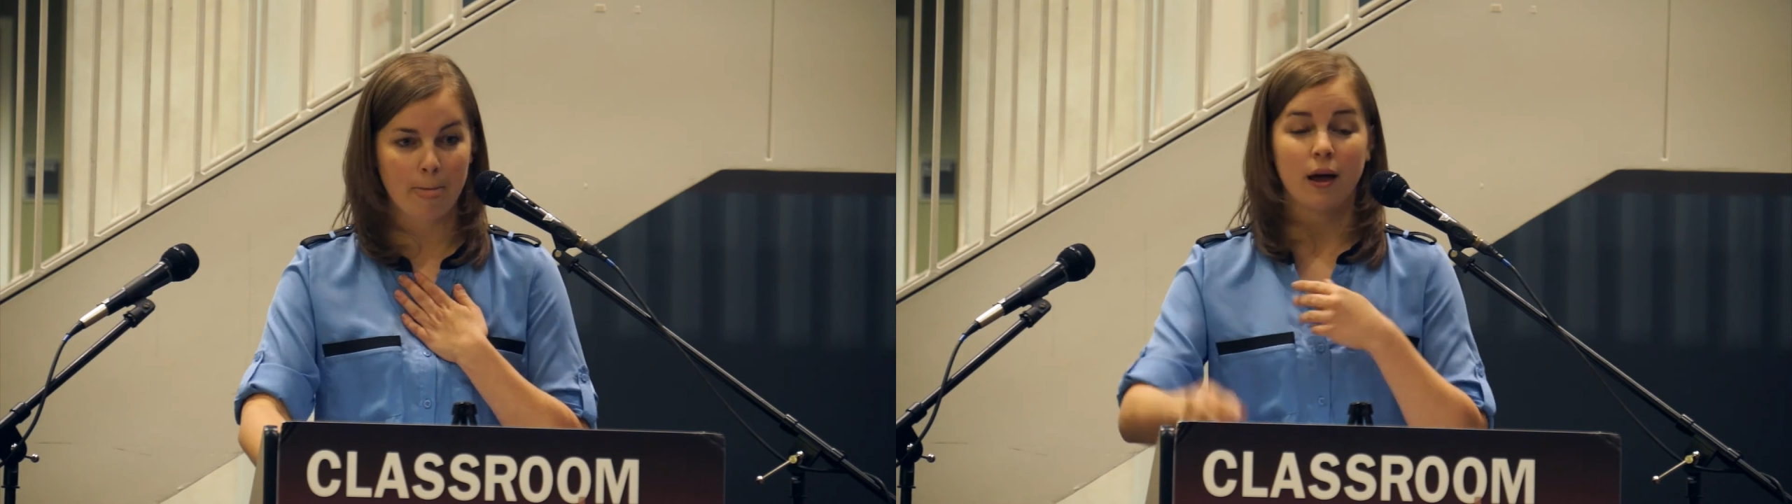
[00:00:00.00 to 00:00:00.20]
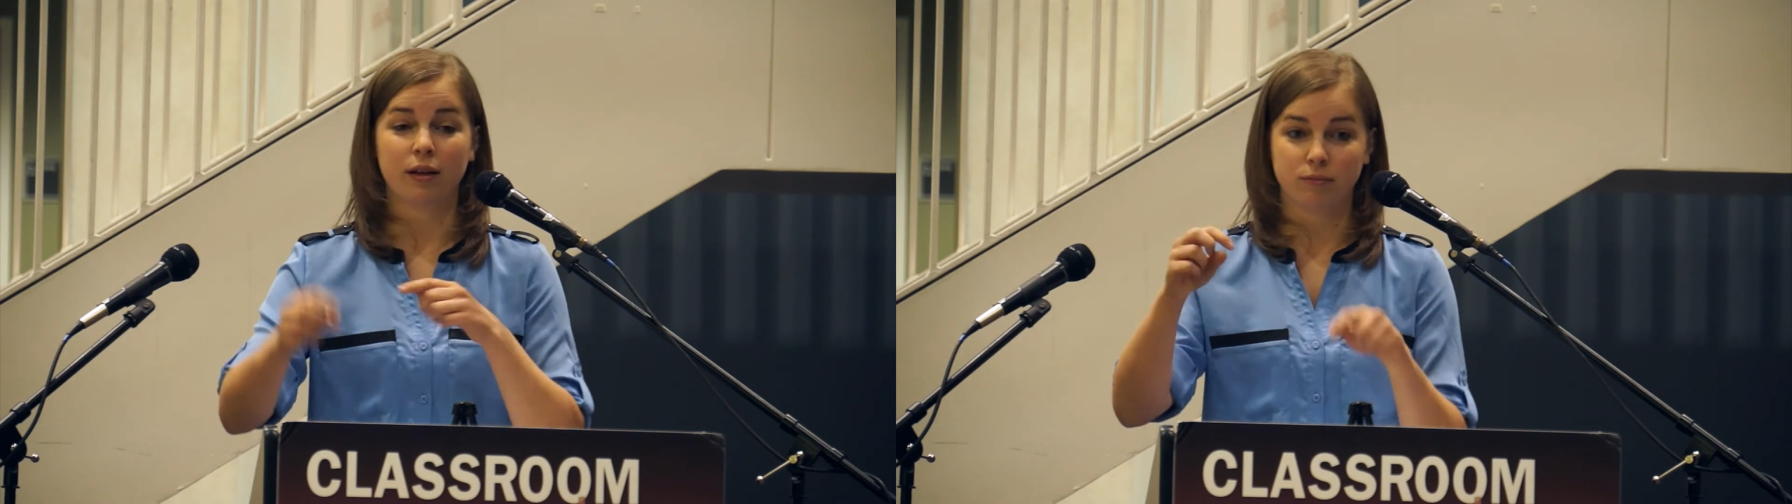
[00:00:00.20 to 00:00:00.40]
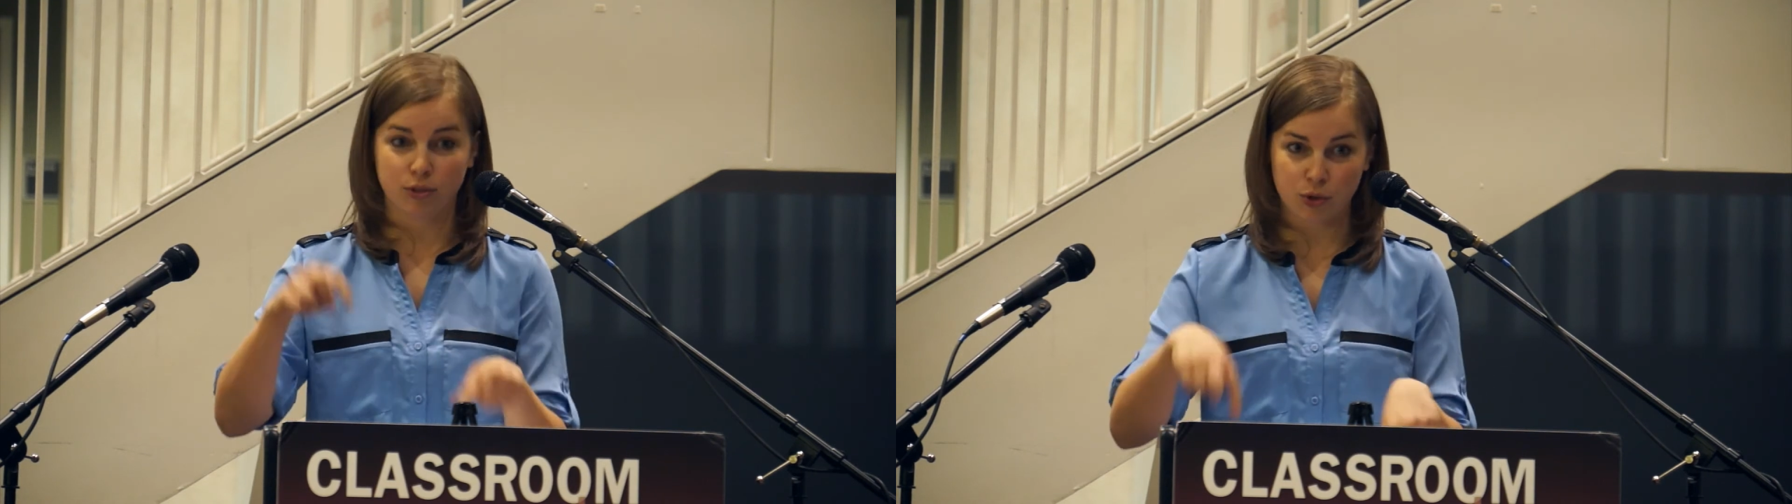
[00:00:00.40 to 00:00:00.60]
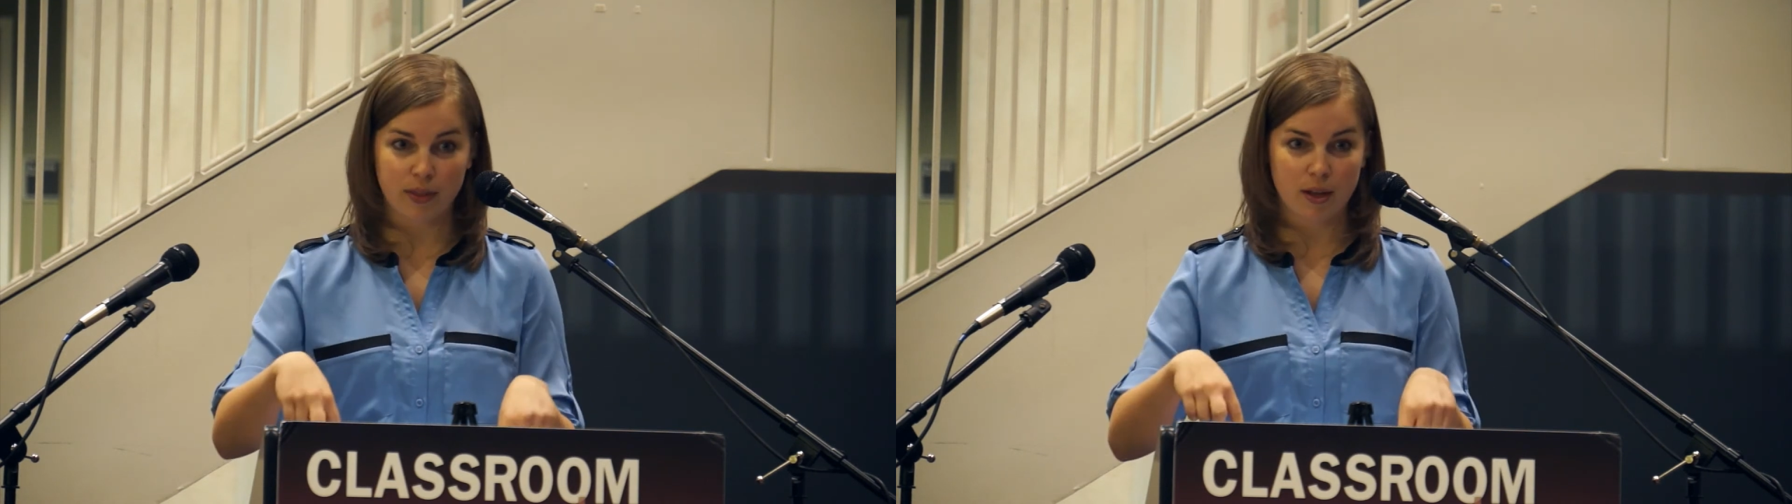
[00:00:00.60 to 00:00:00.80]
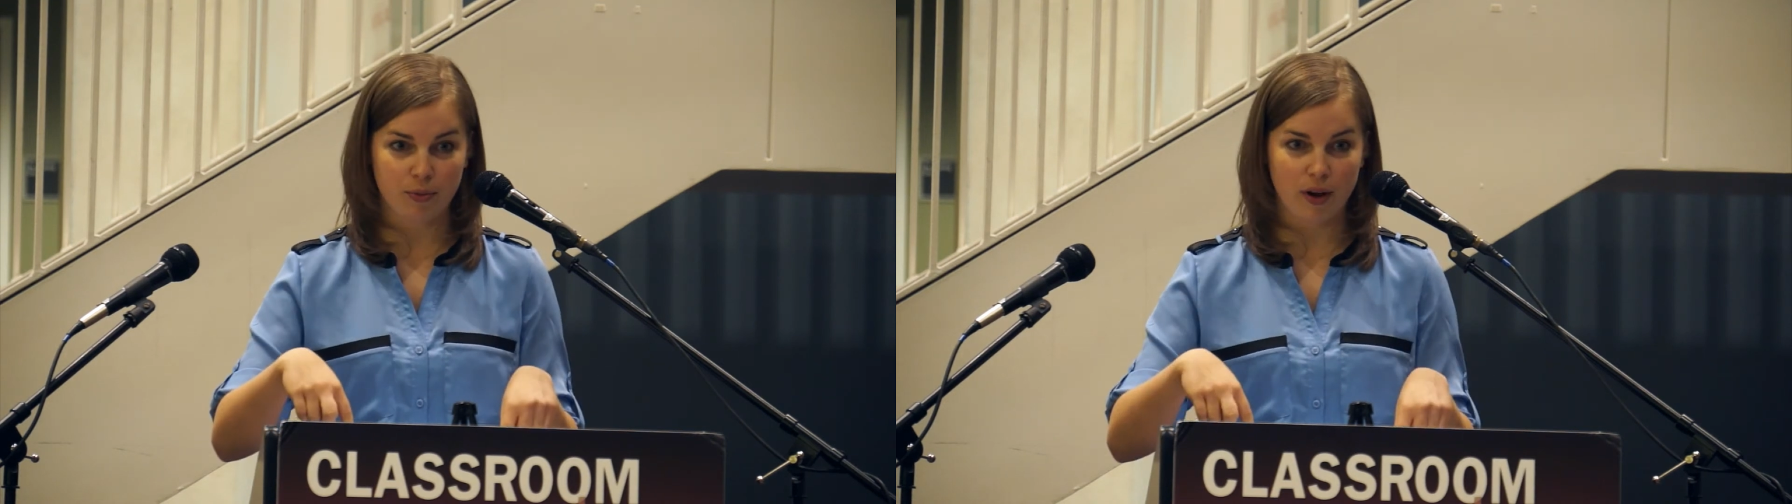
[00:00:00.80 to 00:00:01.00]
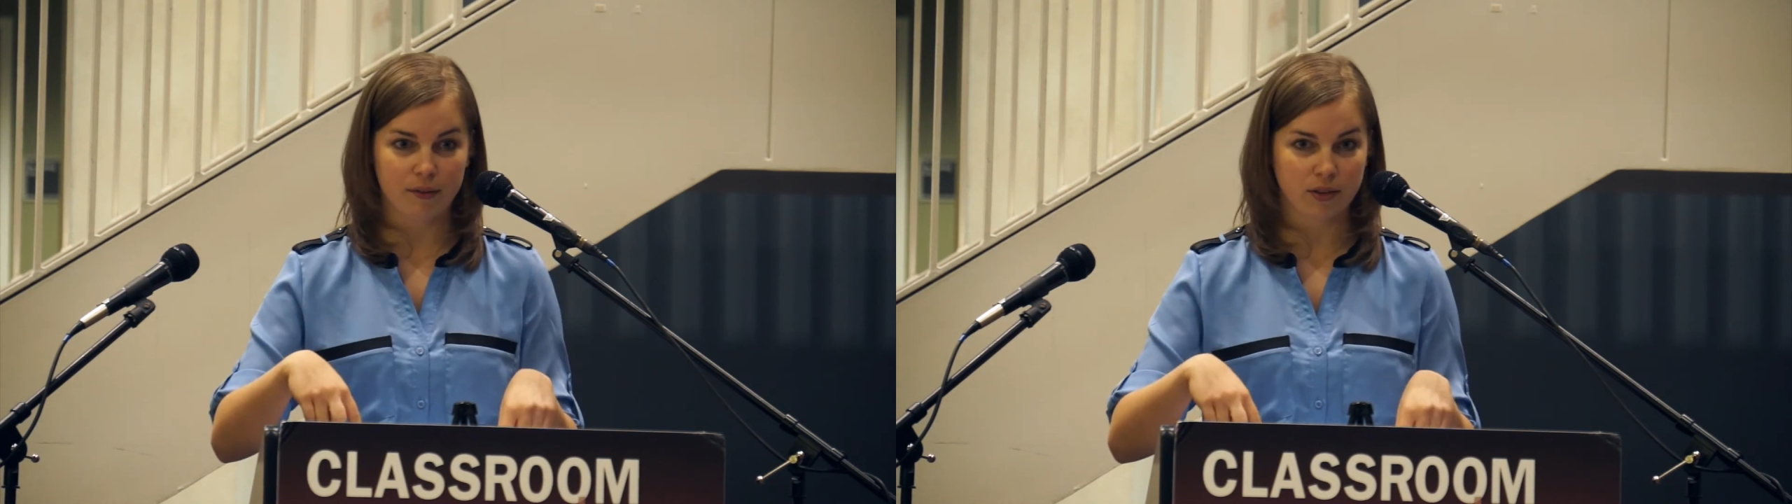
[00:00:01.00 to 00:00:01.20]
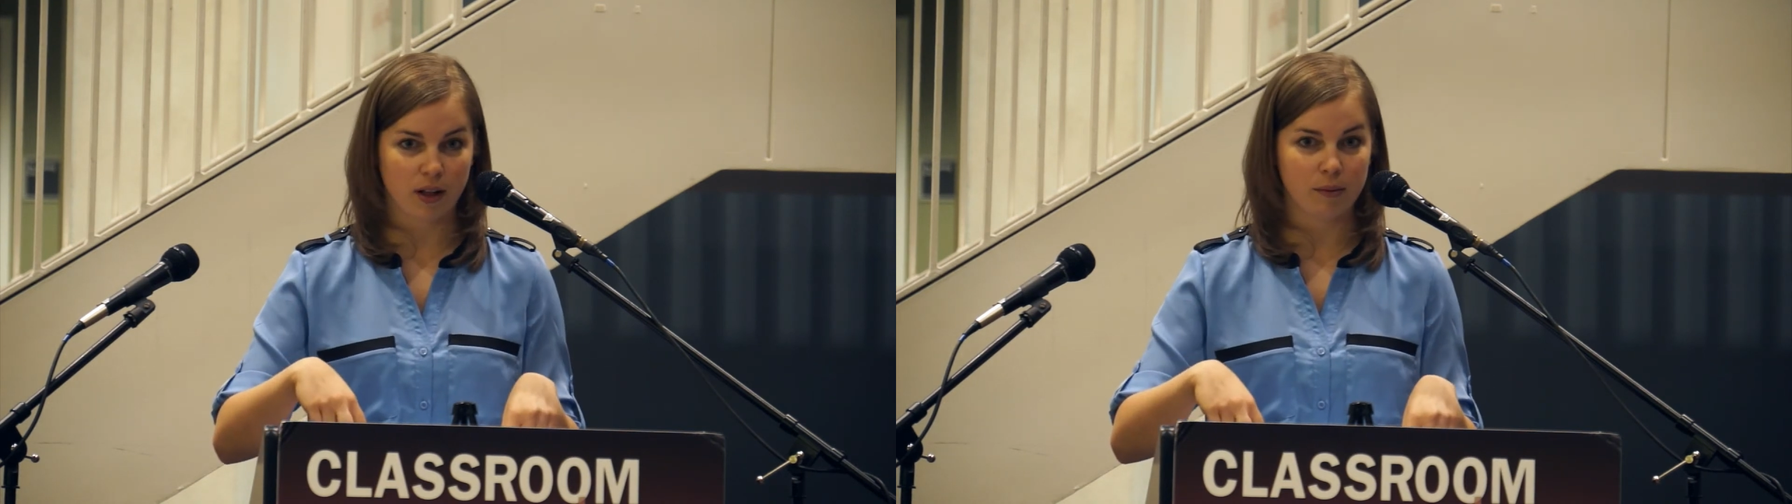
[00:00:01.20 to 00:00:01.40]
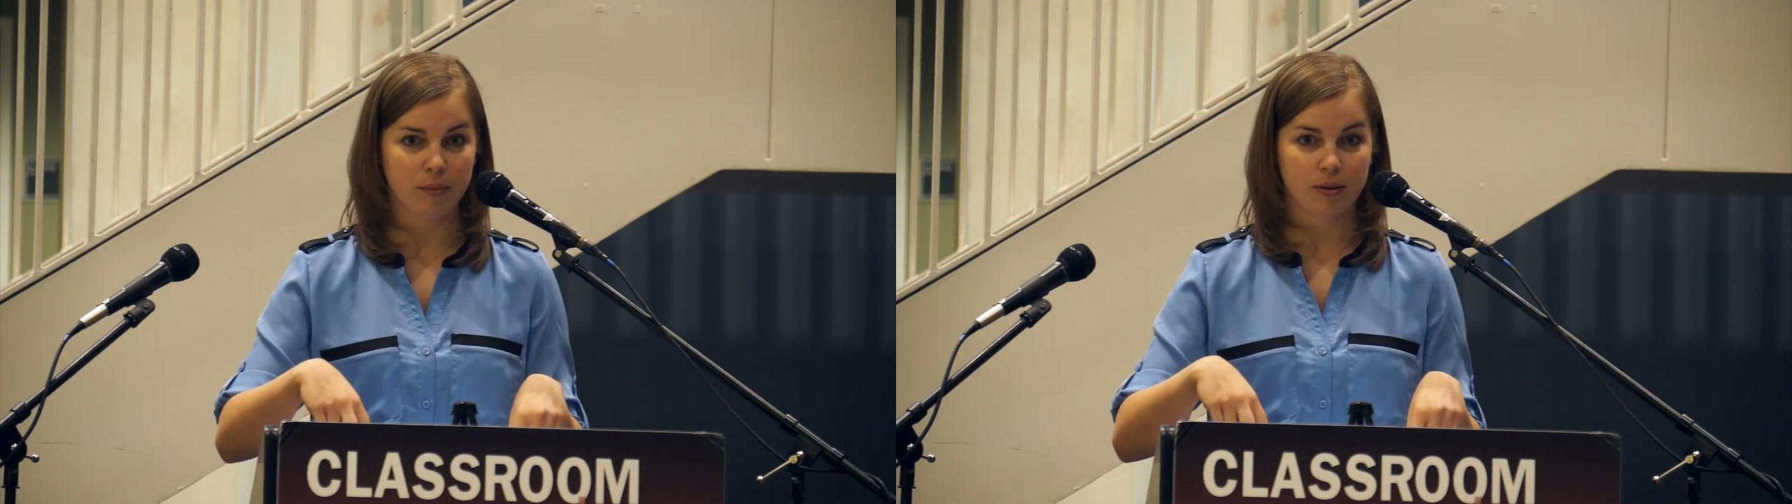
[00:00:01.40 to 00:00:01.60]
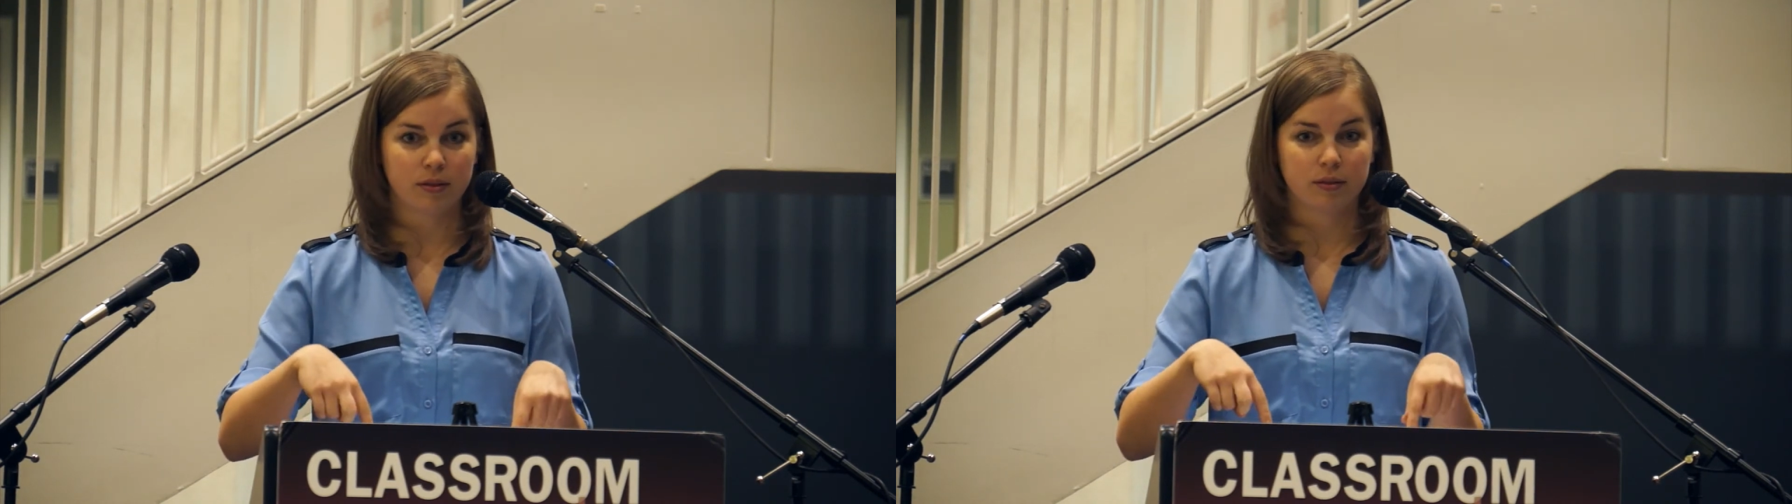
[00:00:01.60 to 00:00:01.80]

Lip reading: I joined the improv club